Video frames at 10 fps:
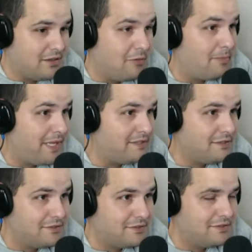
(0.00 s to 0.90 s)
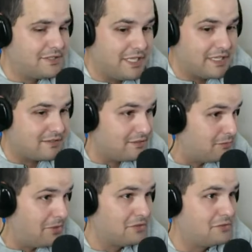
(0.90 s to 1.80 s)
or P226 is
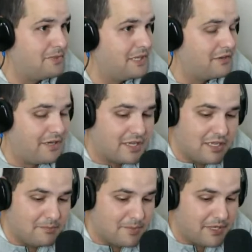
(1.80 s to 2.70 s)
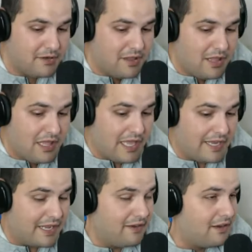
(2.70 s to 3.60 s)
supposed to be a great gun, but
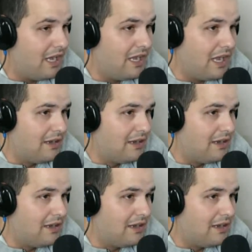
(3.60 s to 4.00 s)
again, I,